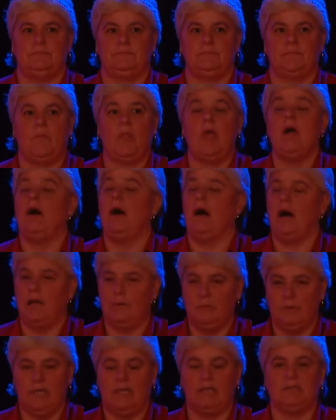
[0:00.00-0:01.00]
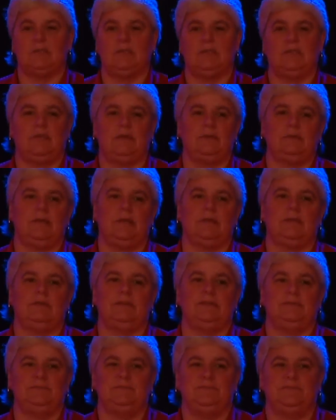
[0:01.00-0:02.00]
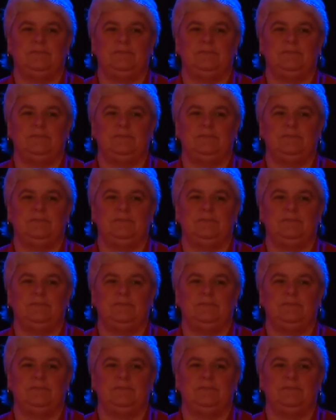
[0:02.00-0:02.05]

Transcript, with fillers: would no deal? I would actually no deal.